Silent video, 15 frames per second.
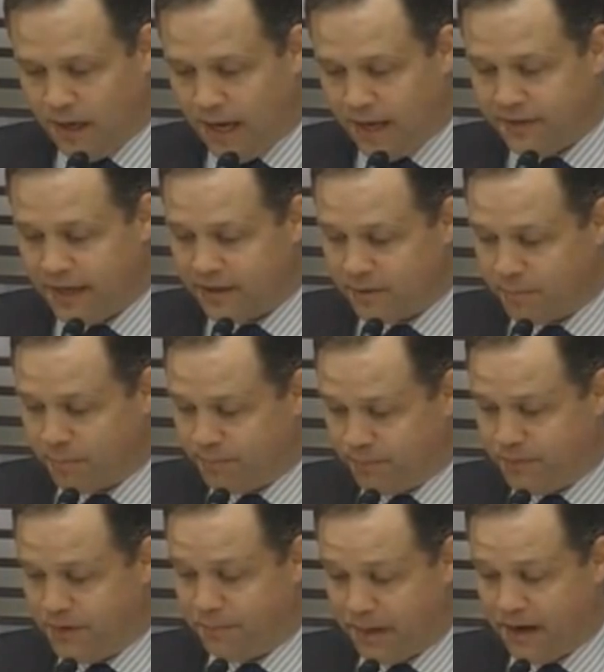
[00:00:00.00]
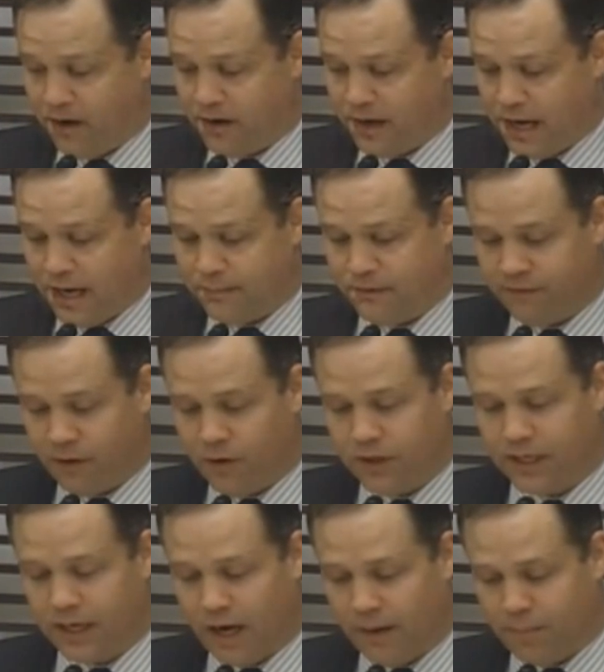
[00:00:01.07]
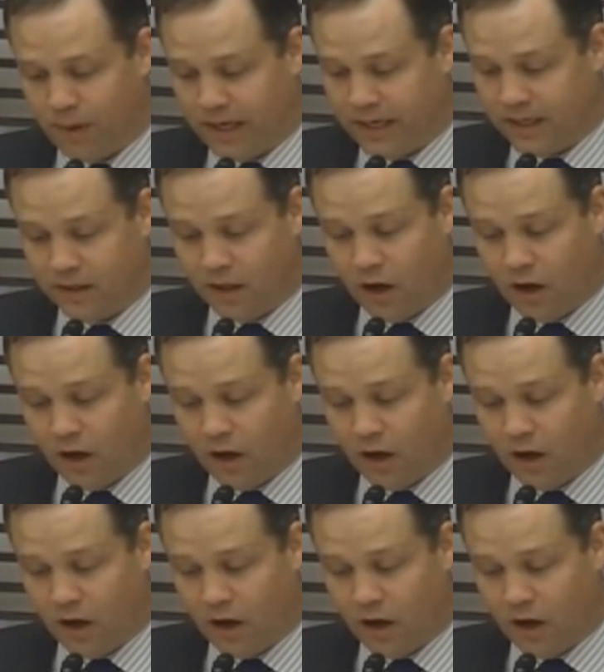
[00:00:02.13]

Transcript: and that the paradigm of owning and operating